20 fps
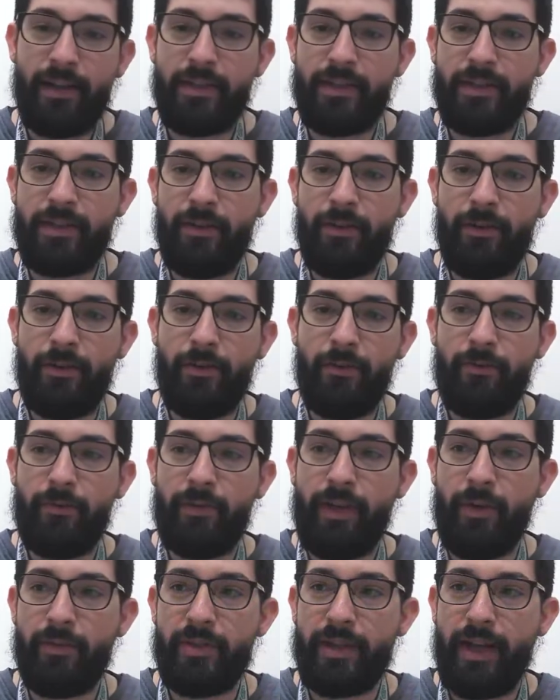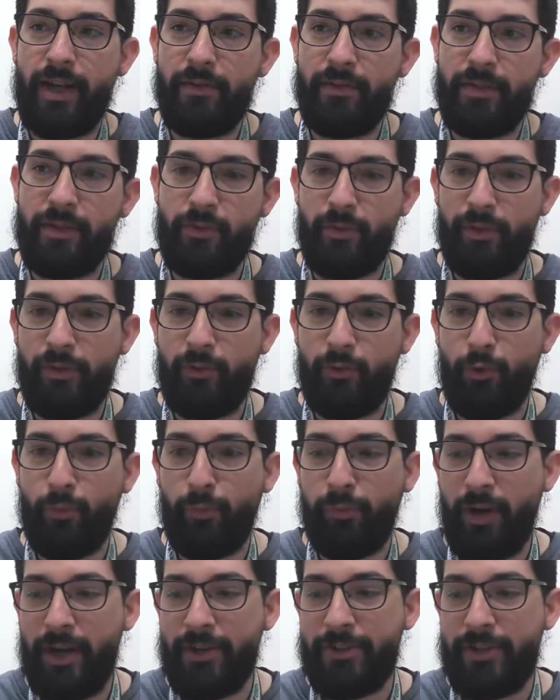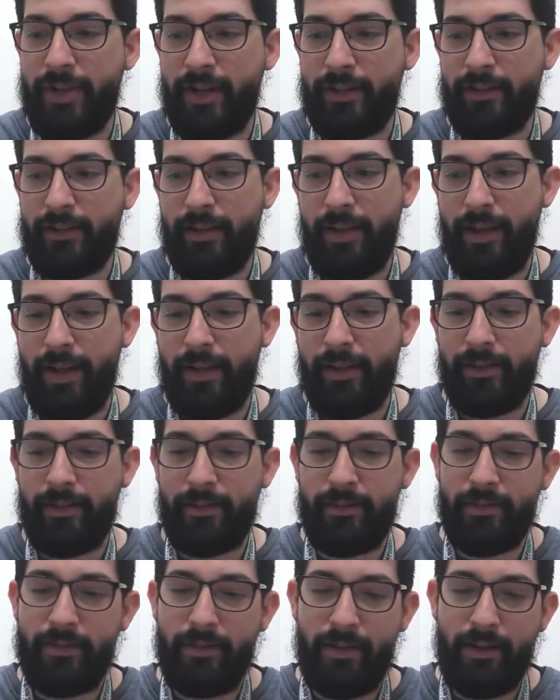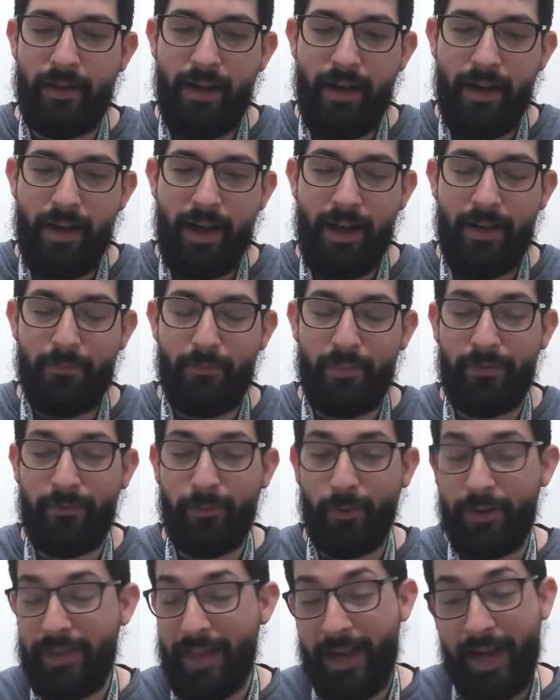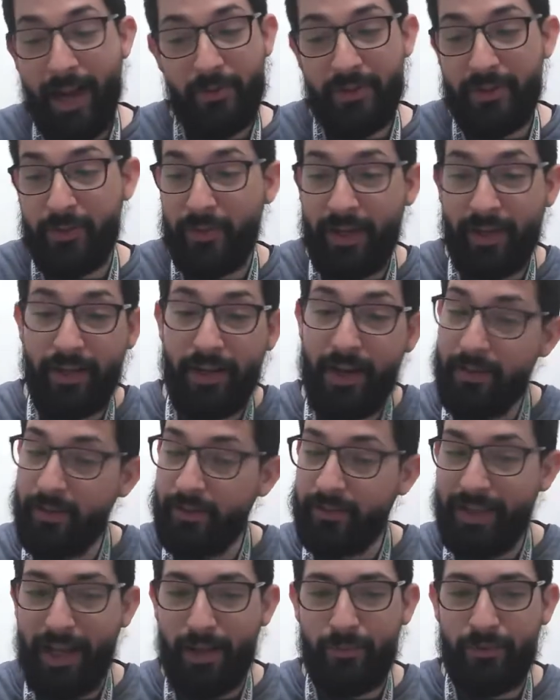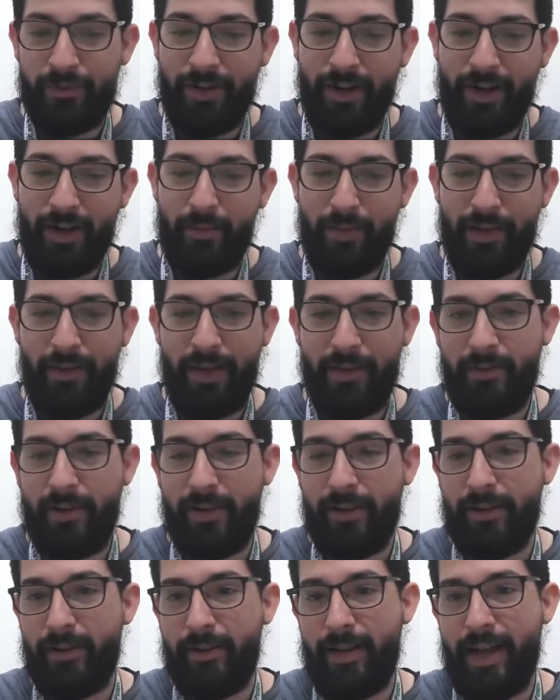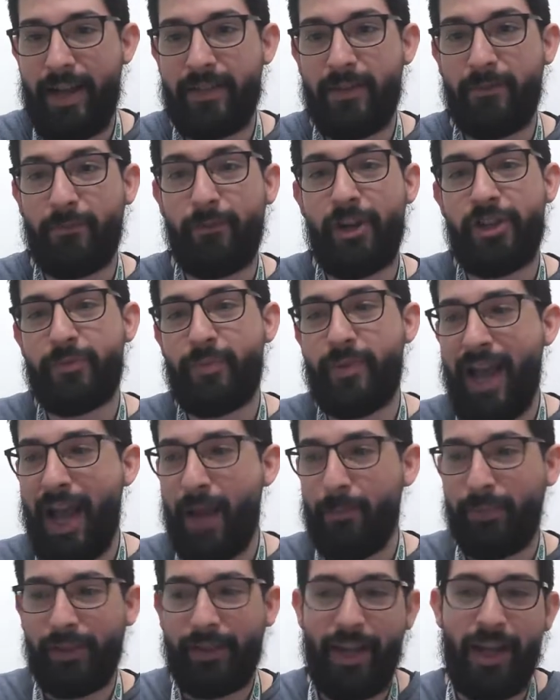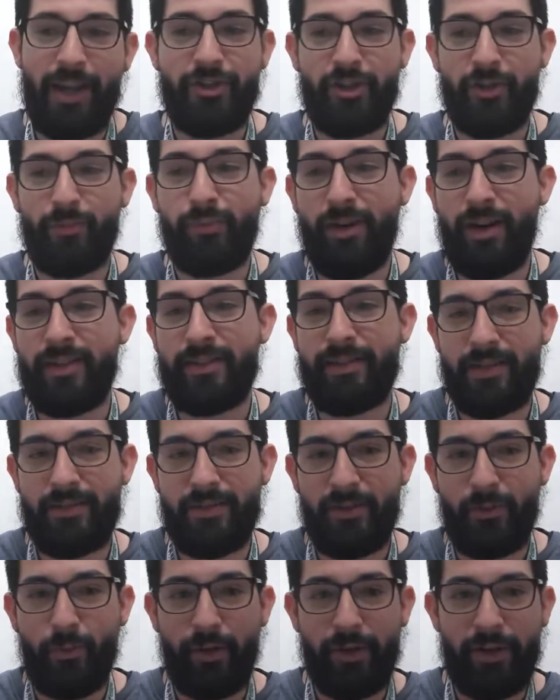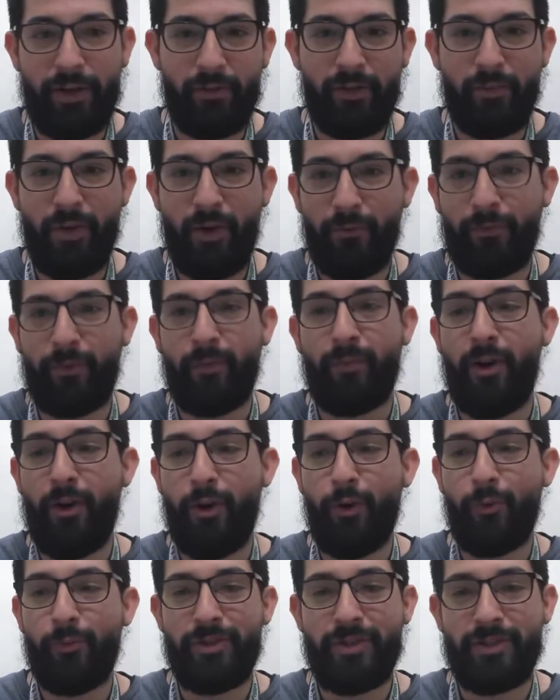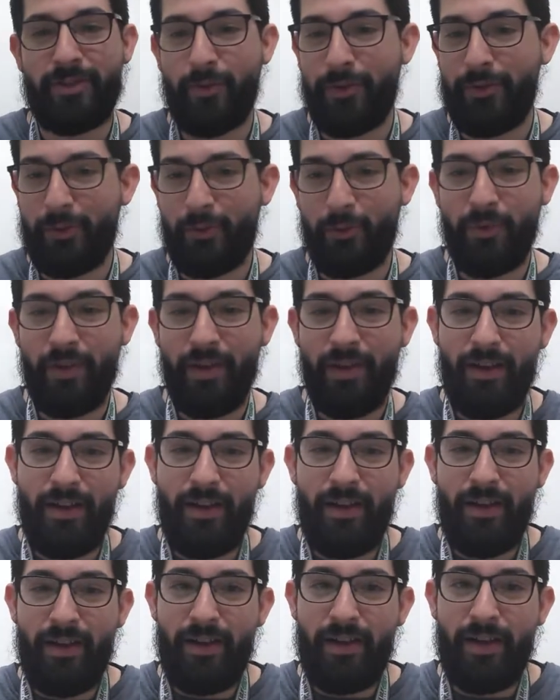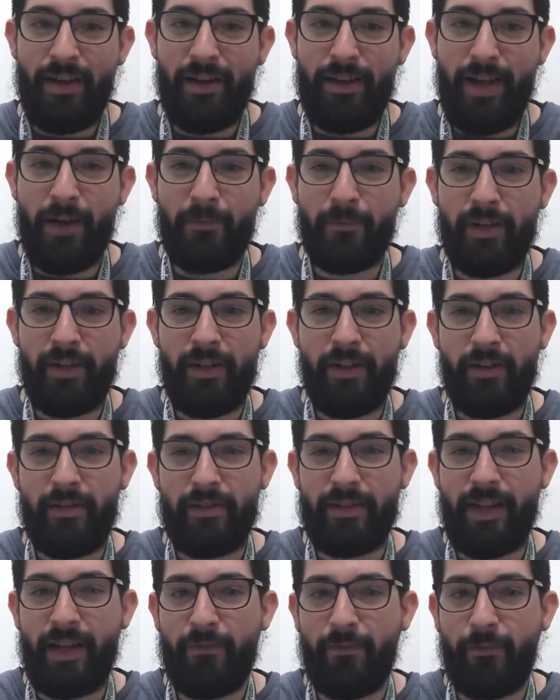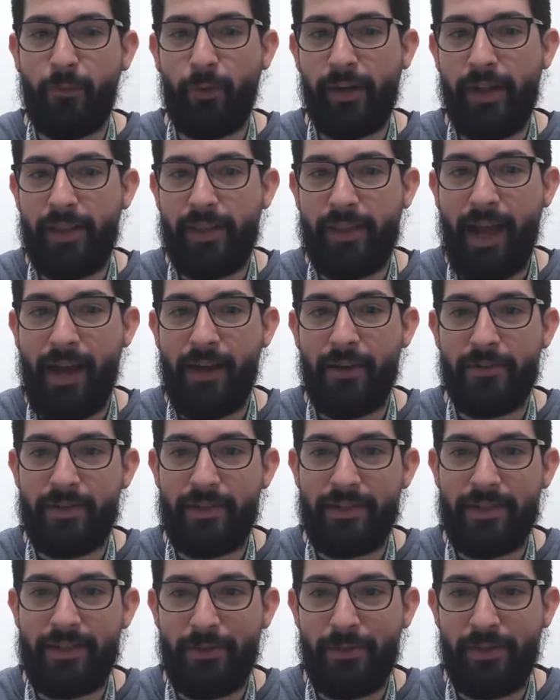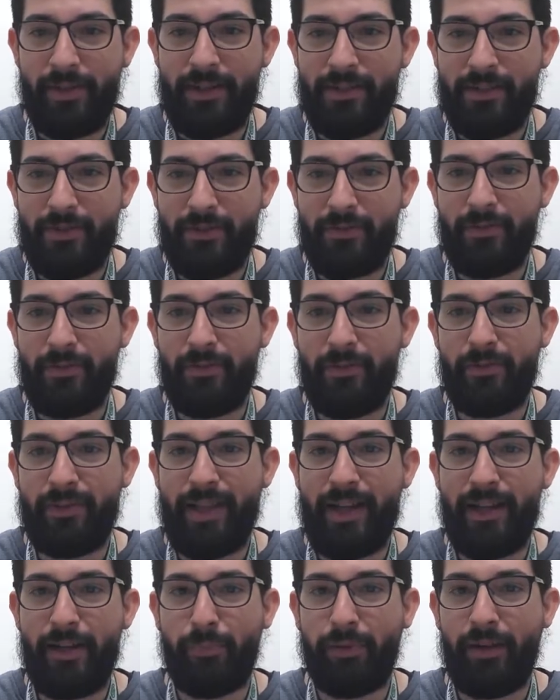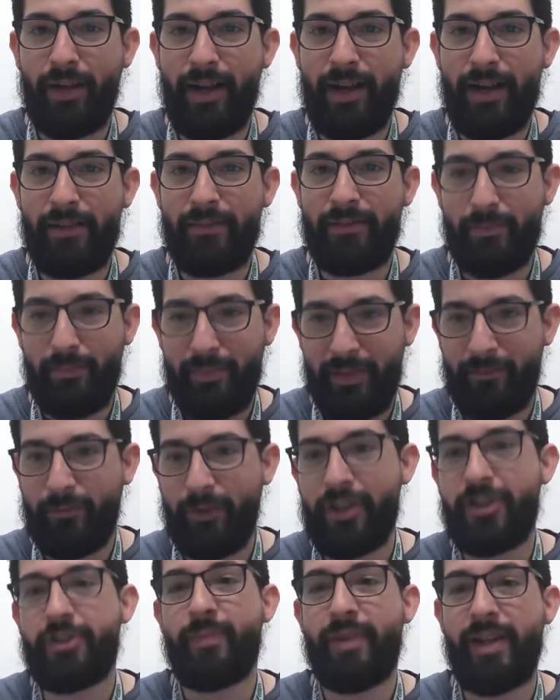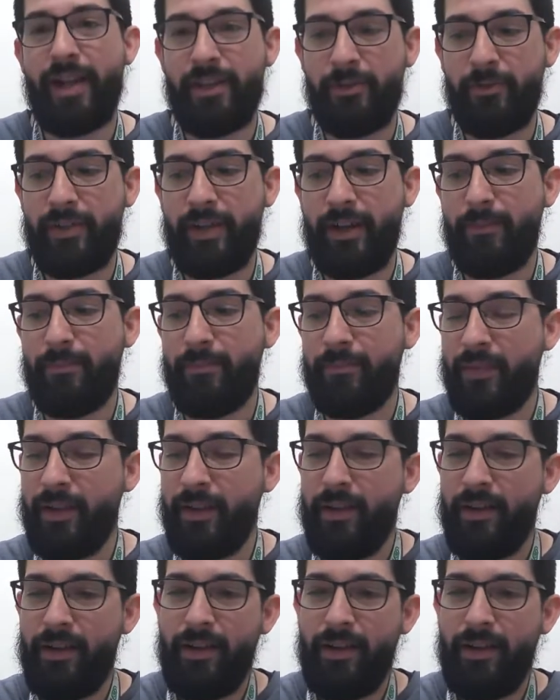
And so it was kind of this really cool project. And before that, I was doing another temp job as a freshman application processor, working remote from home, just going through every year. There's like 40,000 students that apply to be freshmen at UW.